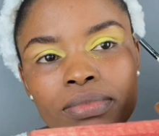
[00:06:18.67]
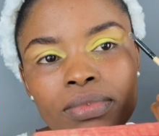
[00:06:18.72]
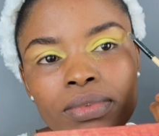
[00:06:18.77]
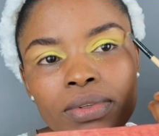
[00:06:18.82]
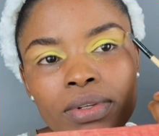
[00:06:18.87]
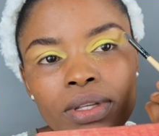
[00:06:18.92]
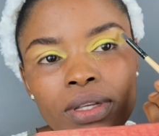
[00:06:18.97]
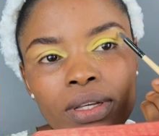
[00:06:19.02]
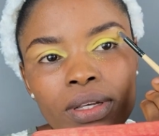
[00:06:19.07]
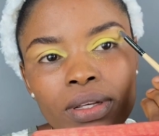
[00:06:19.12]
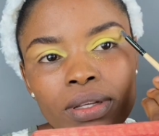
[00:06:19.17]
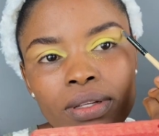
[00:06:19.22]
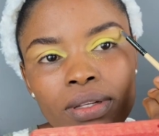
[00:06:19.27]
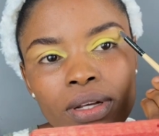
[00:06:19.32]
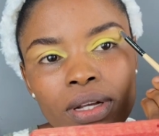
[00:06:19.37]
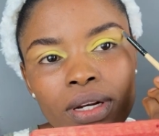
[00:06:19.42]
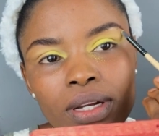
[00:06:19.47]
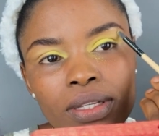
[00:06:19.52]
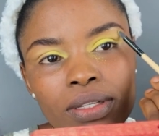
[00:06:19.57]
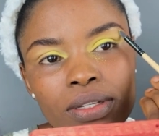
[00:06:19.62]
Okay,
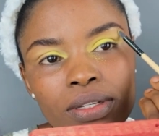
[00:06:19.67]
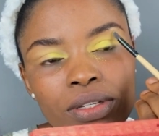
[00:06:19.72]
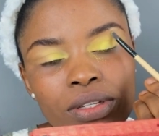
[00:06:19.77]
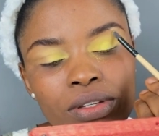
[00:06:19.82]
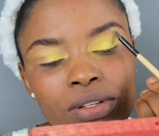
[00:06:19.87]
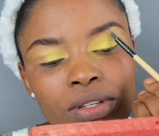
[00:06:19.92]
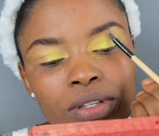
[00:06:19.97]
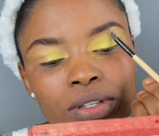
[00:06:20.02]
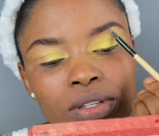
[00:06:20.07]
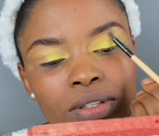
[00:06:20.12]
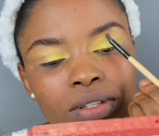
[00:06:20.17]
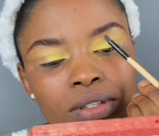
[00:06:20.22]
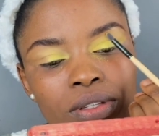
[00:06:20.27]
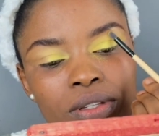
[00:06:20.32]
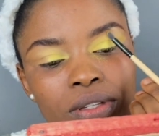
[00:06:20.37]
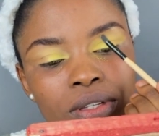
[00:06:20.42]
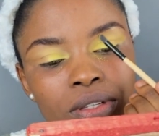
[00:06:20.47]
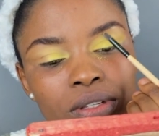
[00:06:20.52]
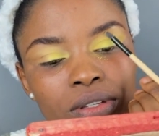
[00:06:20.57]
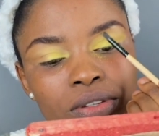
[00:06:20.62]
at least
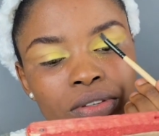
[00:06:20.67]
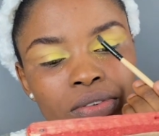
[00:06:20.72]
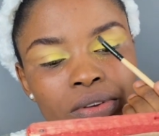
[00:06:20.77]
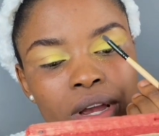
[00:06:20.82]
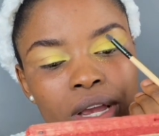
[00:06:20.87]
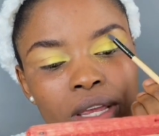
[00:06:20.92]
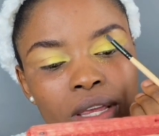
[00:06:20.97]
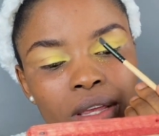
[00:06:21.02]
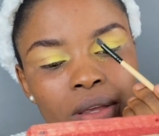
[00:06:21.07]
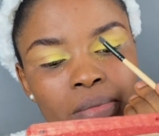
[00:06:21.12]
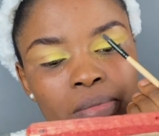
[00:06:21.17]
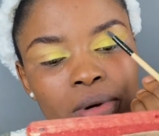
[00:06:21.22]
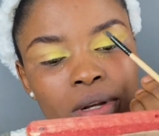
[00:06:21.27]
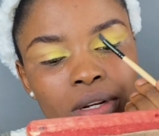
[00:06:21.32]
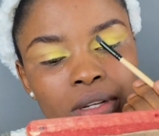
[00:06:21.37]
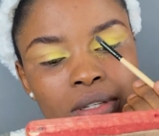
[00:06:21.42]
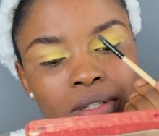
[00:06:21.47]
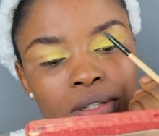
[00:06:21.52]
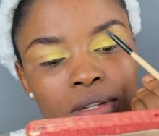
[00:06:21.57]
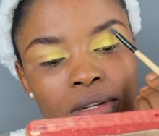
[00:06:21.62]
it's trying,
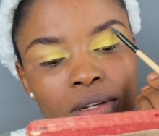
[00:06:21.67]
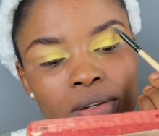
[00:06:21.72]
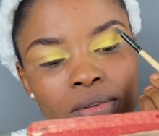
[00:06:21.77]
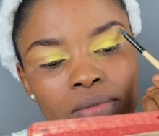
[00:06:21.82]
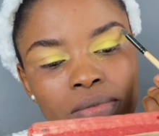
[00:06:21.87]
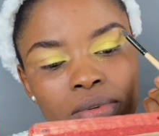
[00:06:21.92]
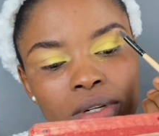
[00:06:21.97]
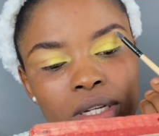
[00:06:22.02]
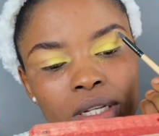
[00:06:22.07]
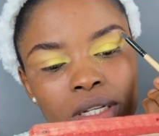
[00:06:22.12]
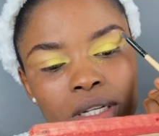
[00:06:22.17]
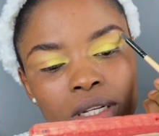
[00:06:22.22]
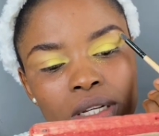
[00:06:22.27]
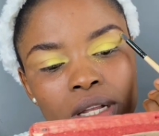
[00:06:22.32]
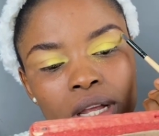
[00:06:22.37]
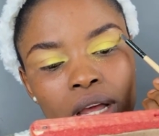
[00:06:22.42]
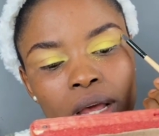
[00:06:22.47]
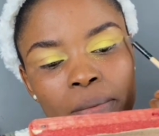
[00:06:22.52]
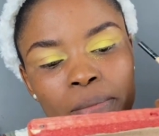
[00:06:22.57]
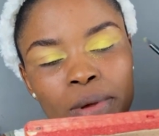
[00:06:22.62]
but it's not really
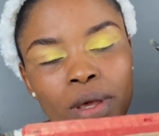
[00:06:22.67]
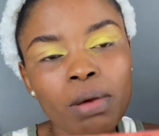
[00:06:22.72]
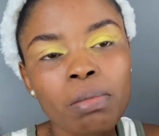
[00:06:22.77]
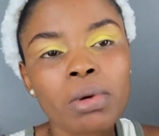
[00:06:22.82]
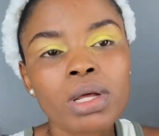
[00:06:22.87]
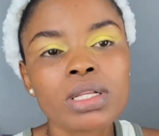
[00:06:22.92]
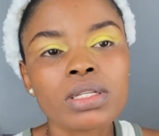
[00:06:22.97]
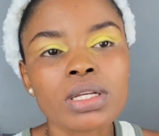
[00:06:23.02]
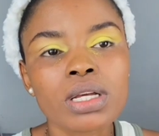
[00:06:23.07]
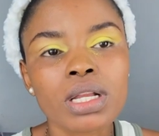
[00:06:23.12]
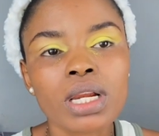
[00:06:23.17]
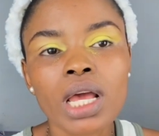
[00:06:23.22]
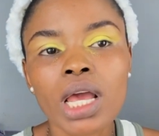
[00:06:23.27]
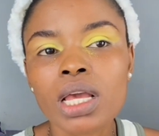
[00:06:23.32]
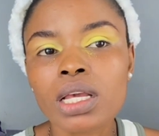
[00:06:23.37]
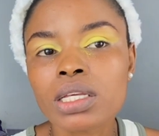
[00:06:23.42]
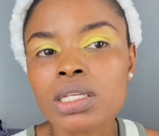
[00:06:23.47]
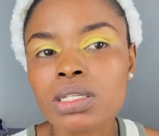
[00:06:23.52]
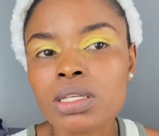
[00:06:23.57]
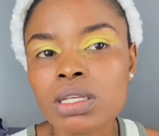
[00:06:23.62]
that pigmented.
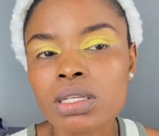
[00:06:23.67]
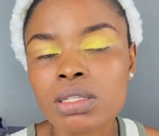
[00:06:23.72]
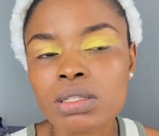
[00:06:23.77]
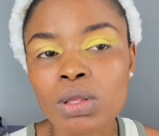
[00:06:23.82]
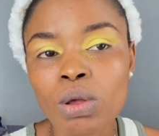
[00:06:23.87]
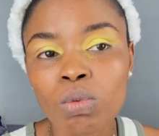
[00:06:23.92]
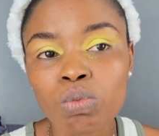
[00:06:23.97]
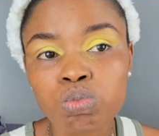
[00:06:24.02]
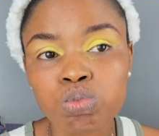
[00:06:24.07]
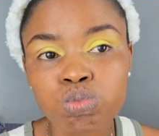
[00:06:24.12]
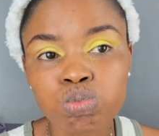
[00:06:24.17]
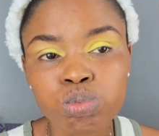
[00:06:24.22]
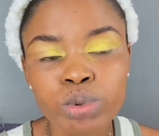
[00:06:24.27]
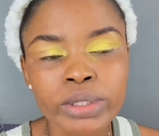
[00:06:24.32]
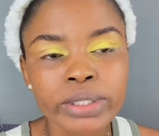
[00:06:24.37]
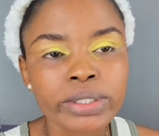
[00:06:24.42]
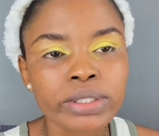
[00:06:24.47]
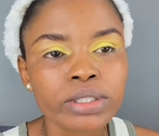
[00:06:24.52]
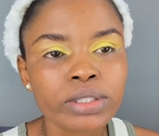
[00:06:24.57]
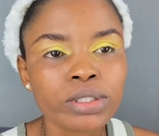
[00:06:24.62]
Like it's
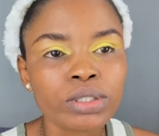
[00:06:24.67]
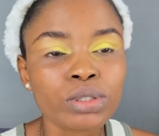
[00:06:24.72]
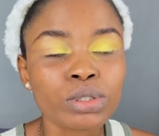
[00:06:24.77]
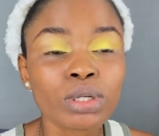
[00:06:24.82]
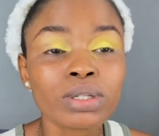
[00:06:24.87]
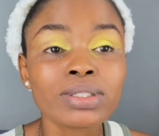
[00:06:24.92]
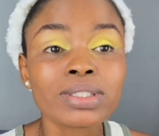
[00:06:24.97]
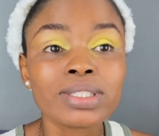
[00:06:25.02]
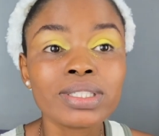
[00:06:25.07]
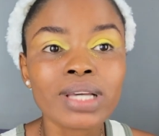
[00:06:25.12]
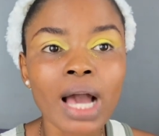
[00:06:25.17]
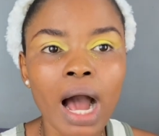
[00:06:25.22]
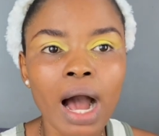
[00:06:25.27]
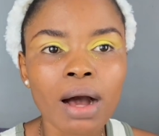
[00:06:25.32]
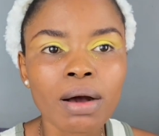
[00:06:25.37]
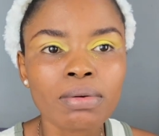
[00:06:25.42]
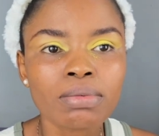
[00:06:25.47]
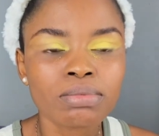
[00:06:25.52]
just yeah.